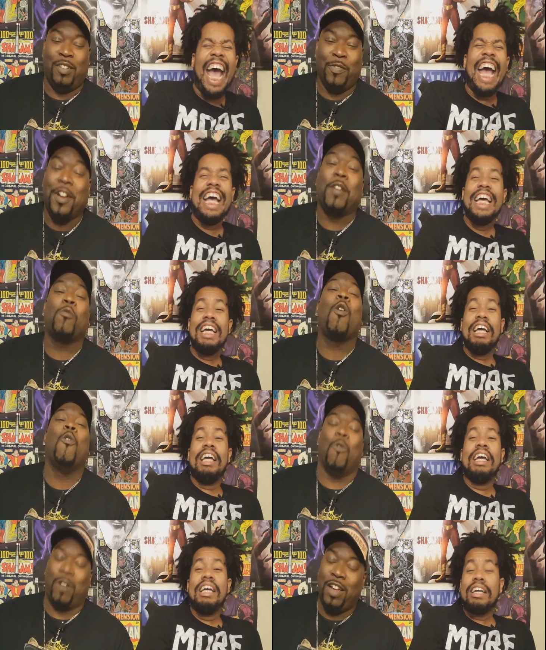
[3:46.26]
Speaker 1: It's fucking
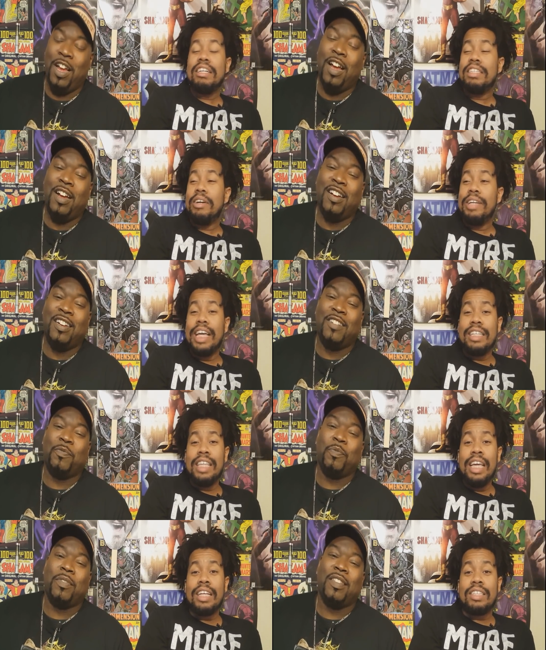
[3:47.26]
wrong. Because Larry likes
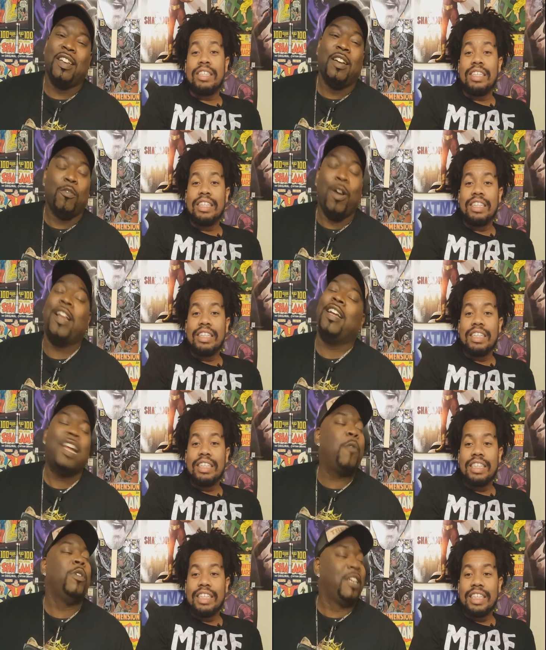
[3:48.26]
dicks. Right,
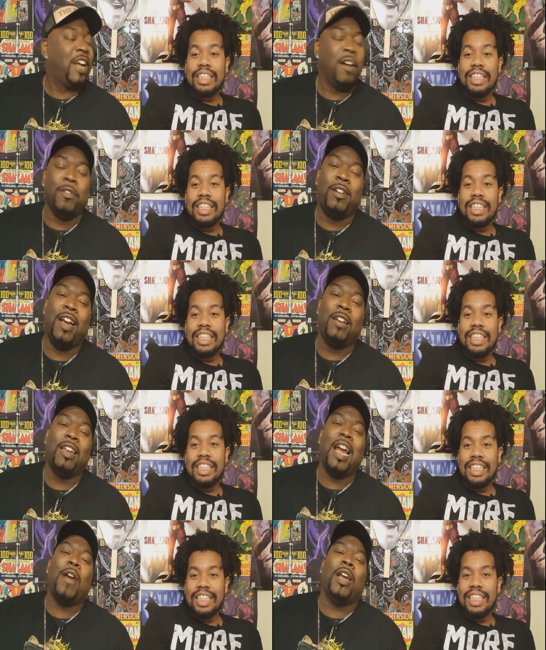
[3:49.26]
that was your
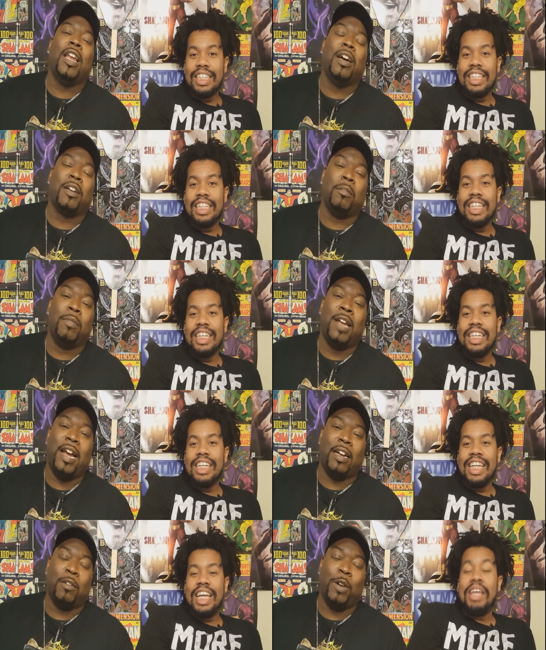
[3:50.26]
conversation. Larry loves some
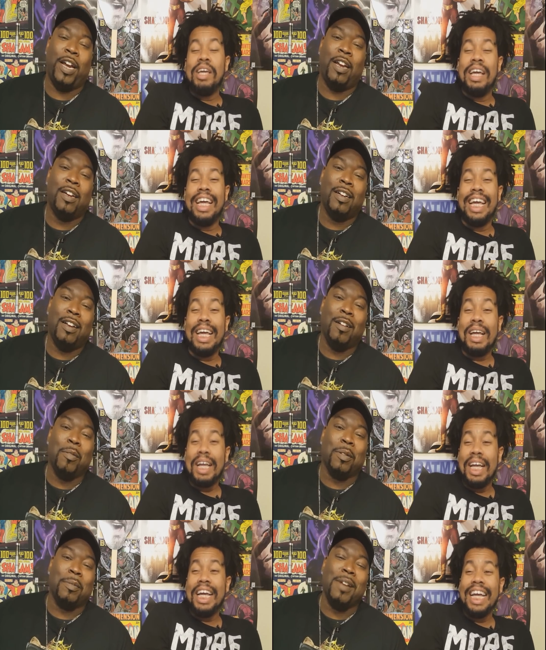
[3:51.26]
dick. Okay?
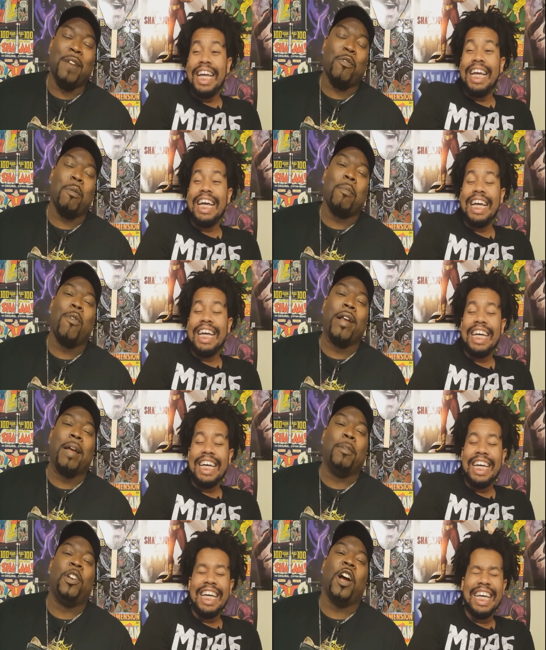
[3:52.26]
loves some dick from a boy
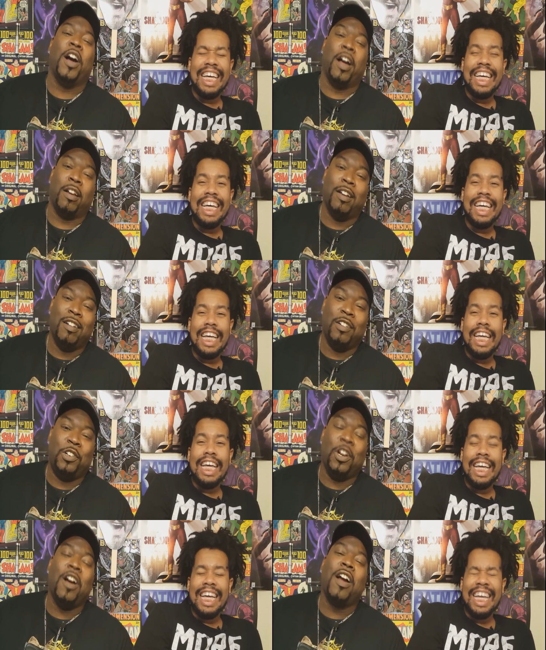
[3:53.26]
named John.
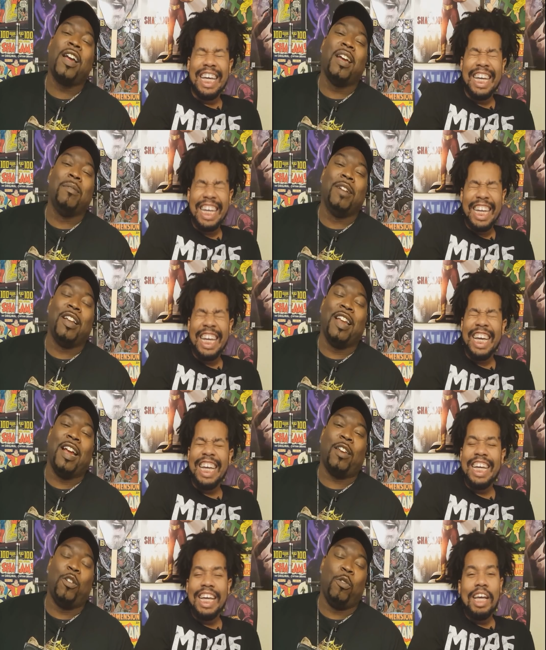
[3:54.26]
John giving the
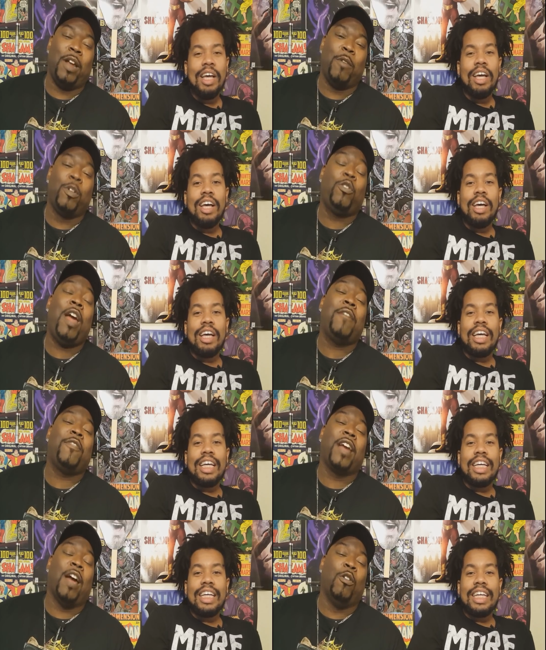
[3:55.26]
dick too. Now, we try to
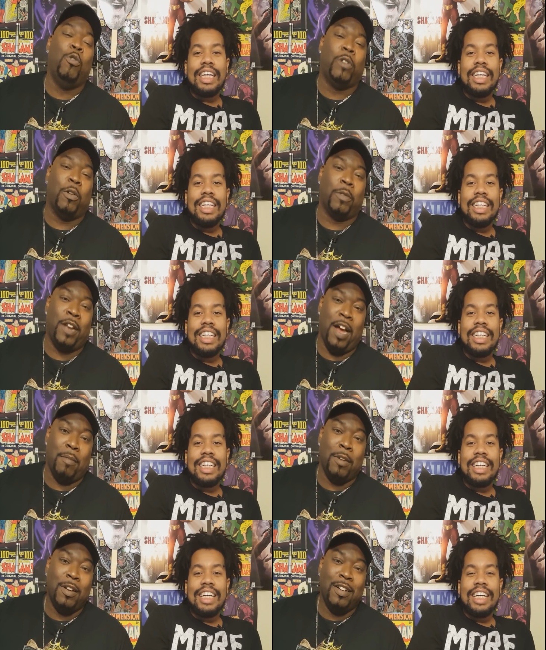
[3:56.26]
figure out who's on
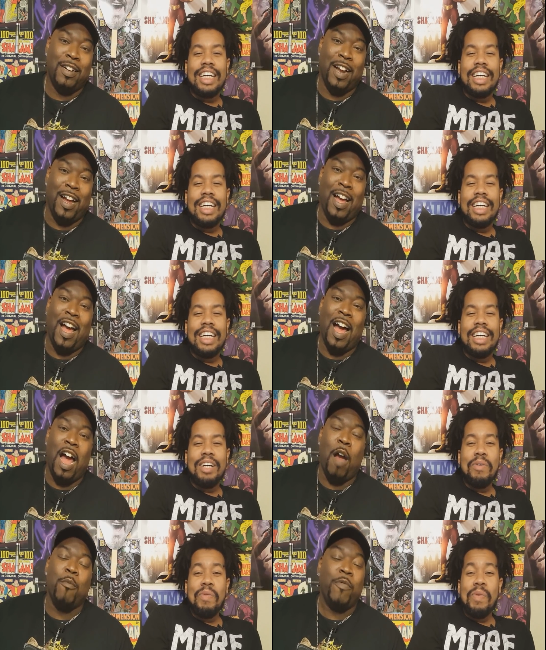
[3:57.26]
top. Now,
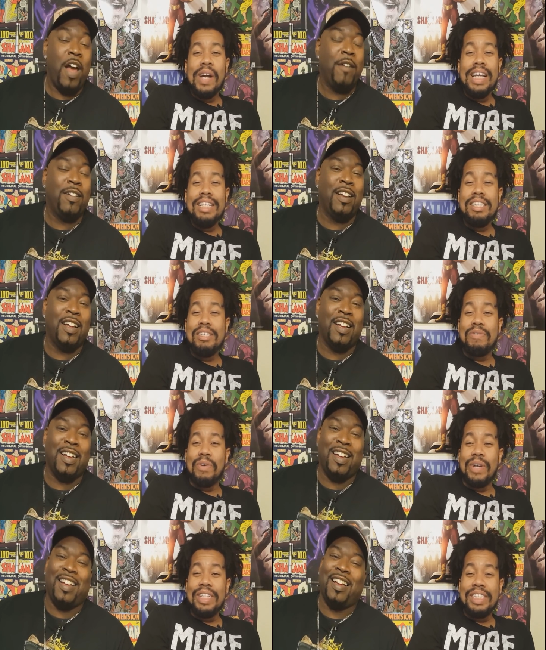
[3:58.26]
I'm what right. What is this
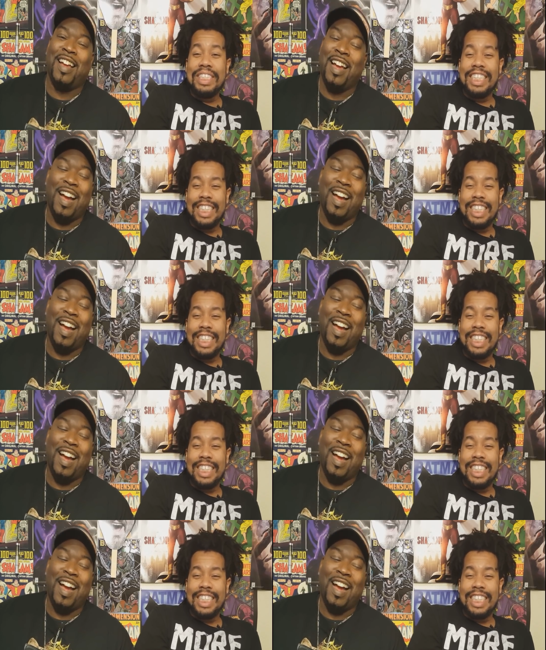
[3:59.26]
voice?